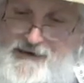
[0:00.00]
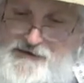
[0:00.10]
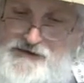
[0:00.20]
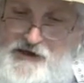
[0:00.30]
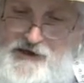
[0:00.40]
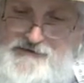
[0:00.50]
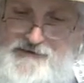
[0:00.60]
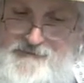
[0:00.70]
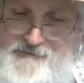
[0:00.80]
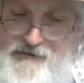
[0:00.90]
to talk to
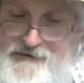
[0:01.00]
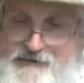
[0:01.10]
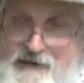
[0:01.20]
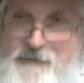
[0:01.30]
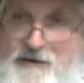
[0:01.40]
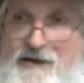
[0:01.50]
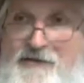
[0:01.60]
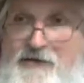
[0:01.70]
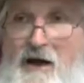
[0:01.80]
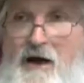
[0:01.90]
them, then they
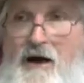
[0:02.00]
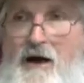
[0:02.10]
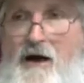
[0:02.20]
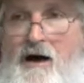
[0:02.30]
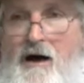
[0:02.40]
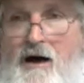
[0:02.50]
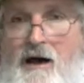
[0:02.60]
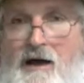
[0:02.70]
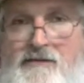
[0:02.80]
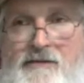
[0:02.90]
realized,
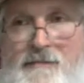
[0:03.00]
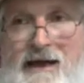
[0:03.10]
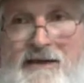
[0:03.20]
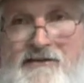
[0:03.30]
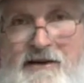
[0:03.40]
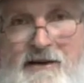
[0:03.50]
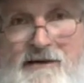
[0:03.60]
it's the Master.